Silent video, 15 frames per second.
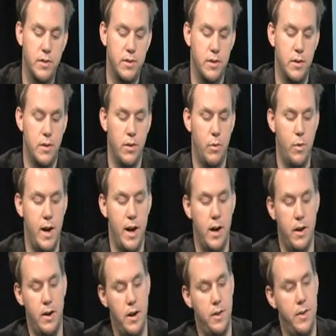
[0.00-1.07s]
is the
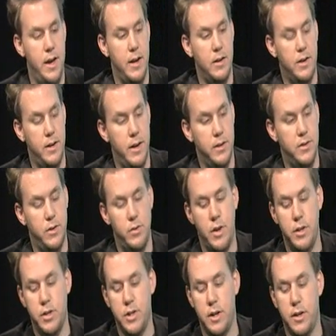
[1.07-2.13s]
wire, and that connects your
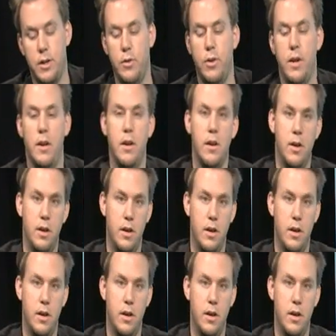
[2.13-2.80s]
nunchuck unit.